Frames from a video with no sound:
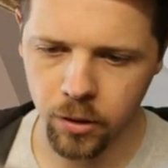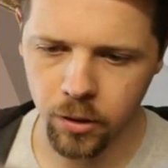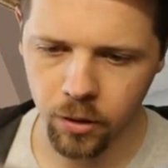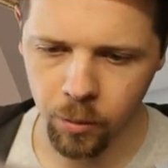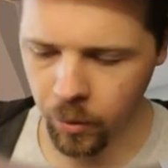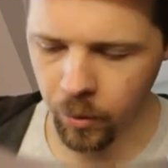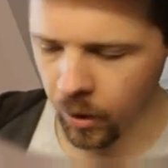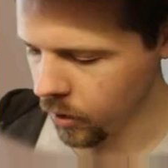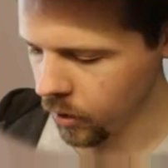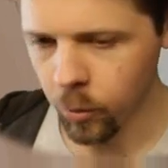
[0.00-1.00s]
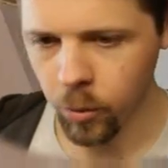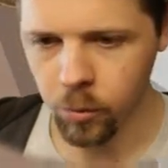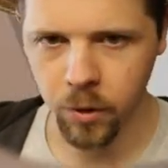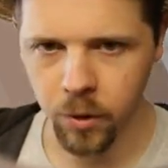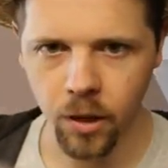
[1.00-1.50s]
I'll keep that when
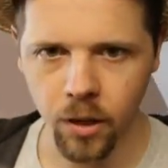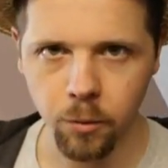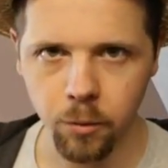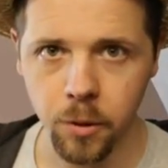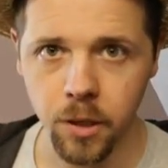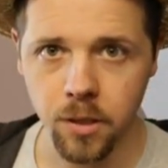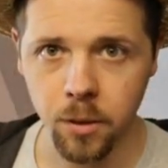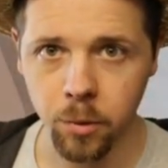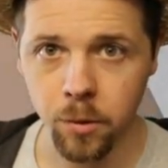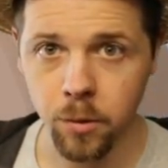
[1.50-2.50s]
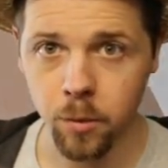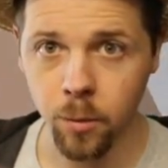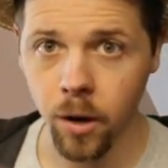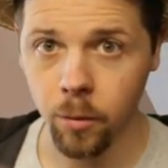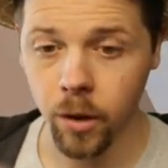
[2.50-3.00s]
we get to someplace where there's
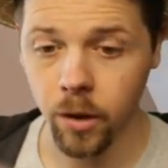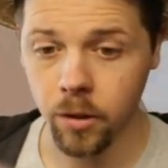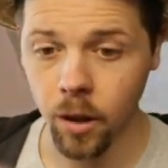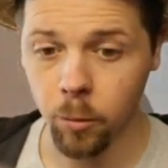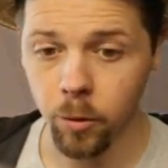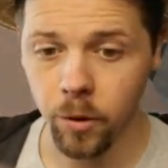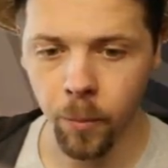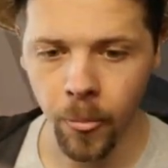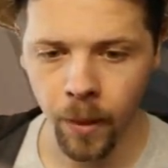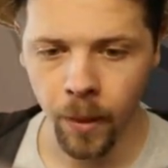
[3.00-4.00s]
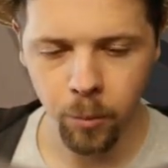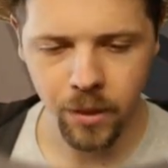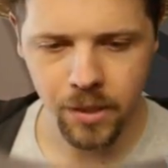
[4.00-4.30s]
water where I can demo it. But this